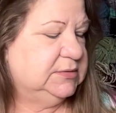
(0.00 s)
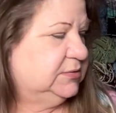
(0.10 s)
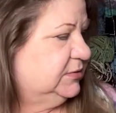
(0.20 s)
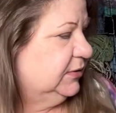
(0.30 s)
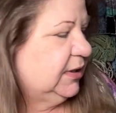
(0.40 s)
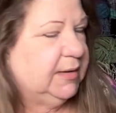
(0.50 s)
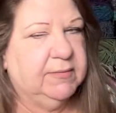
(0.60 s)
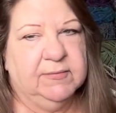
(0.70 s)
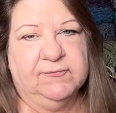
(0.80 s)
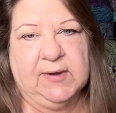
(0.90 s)
to
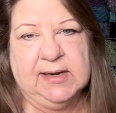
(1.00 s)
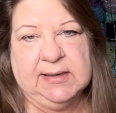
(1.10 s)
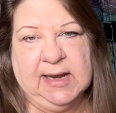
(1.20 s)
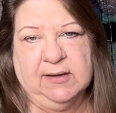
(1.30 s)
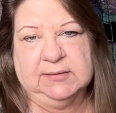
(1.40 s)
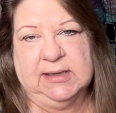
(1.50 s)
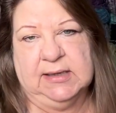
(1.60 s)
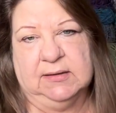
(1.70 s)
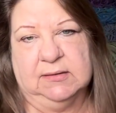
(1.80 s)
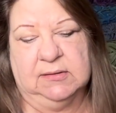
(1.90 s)
come and find out
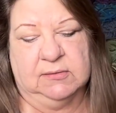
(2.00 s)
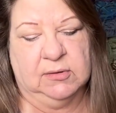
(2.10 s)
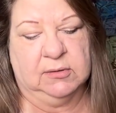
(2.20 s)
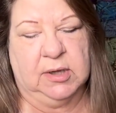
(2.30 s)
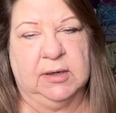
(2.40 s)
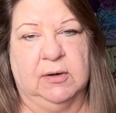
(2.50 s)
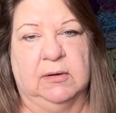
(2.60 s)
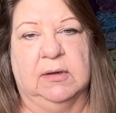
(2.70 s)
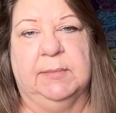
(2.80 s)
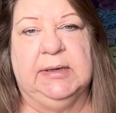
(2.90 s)
that they're no longer
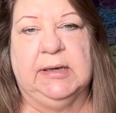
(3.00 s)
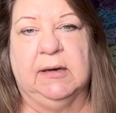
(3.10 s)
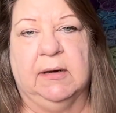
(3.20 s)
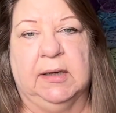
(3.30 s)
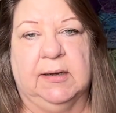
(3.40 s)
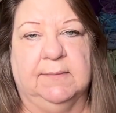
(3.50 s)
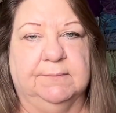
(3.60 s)
going to be carrying it.